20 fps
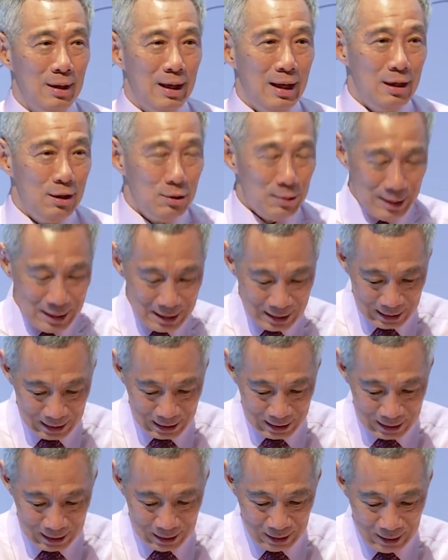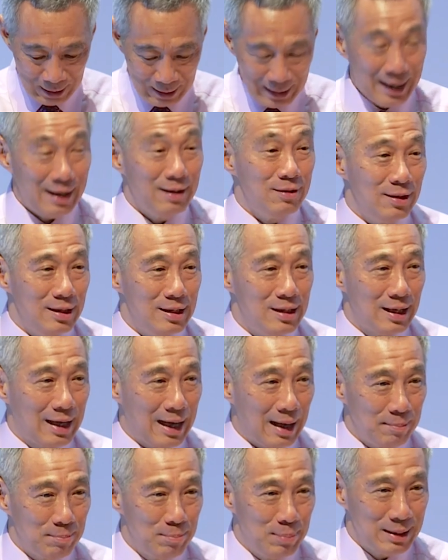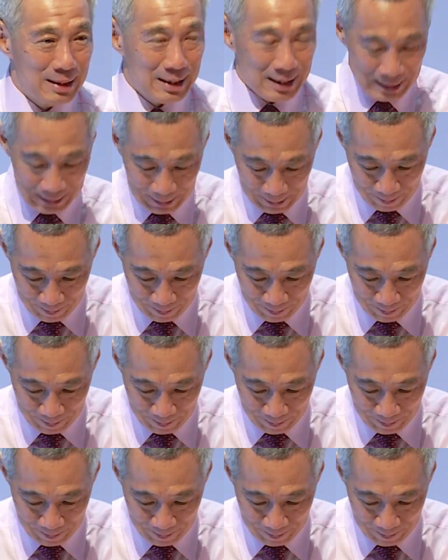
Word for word: NUS's Kent Ridge campus